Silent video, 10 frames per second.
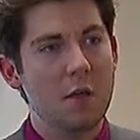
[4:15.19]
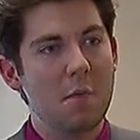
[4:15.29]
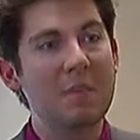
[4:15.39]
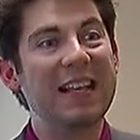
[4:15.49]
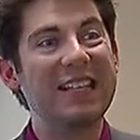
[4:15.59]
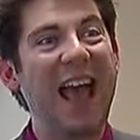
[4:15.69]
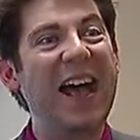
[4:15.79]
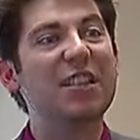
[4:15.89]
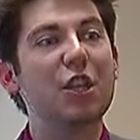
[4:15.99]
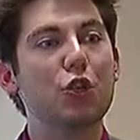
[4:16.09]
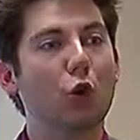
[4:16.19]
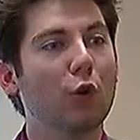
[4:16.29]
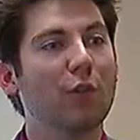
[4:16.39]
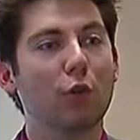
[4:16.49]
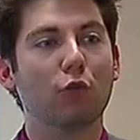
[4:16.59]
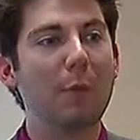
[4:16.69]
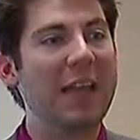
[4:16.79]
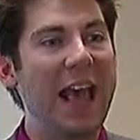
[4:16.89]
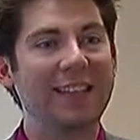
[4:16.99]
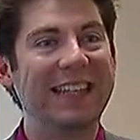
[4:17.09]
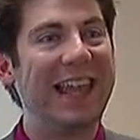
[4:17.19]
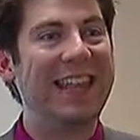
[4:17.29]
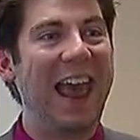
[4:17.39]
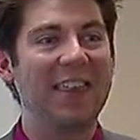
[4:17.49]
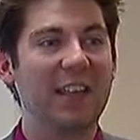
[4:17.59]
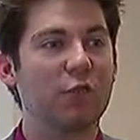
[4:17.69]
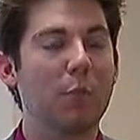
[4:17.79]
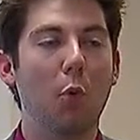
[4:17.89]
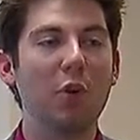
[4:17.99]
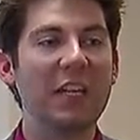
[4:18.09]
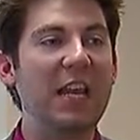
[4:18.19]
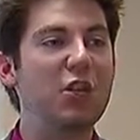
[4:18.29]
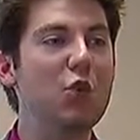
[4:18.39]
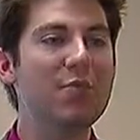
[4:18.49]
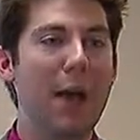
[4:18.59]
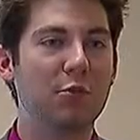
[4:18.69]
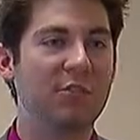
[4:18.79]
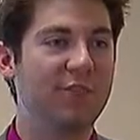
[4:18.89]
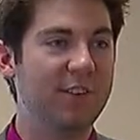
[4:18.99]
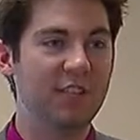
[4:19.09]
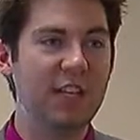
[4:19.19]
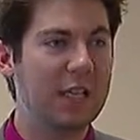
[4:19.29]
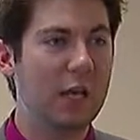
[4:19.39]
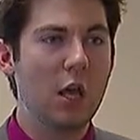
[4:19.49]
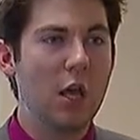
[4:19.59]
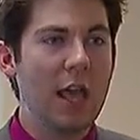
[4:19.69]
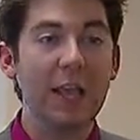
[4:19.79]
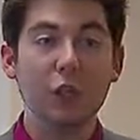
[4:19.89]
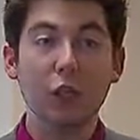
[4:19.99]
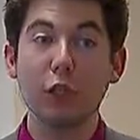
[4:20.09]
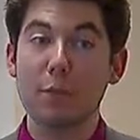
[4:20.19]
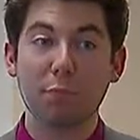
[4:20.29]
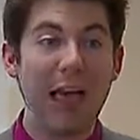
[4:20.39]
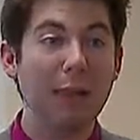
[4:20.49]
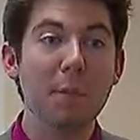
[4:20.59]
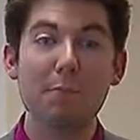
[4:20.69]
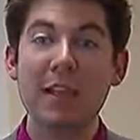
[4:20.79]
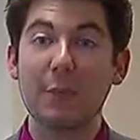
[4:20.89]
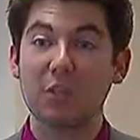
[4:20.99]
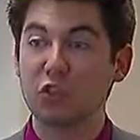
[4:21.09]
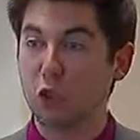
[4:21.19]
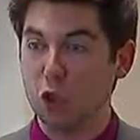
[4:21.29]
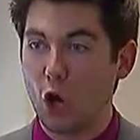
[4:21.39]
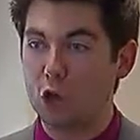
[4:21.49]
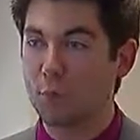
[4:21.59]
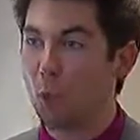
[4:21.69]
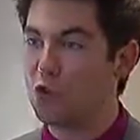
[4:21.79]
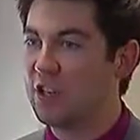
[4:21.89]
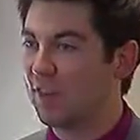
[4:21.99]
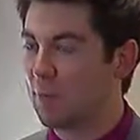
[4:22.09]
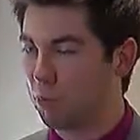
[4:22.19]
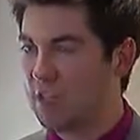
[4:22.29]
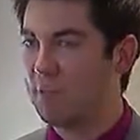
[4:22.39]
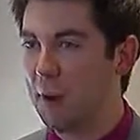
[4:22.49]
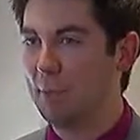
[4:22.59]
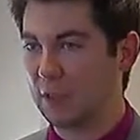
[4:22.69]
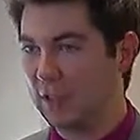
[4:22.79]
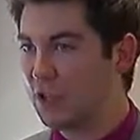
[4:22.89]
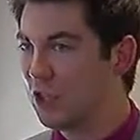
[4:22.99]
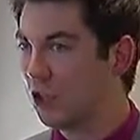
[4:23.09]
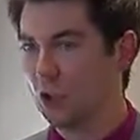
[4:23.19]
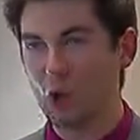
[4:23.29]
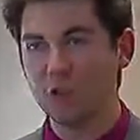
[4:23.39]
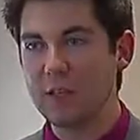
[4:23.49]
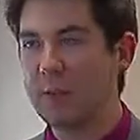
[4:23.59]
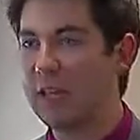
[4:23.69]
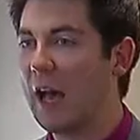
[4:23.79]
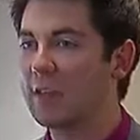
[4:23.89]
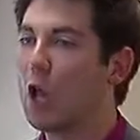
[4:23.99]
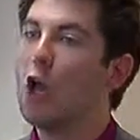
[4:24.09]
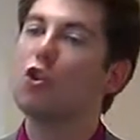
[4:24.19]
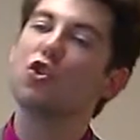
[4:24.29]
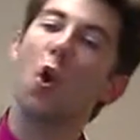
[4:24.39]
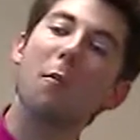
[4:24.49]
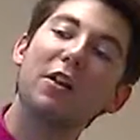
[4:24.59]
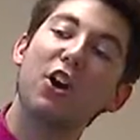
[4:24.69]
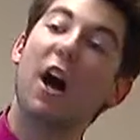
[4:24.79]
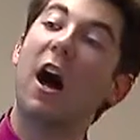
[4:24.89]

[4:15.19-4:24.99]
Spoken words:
Because as the Journal for Criminality and Ethics reported in 2015, it's clear that black men make up such a large portion of the prison population, largely because so much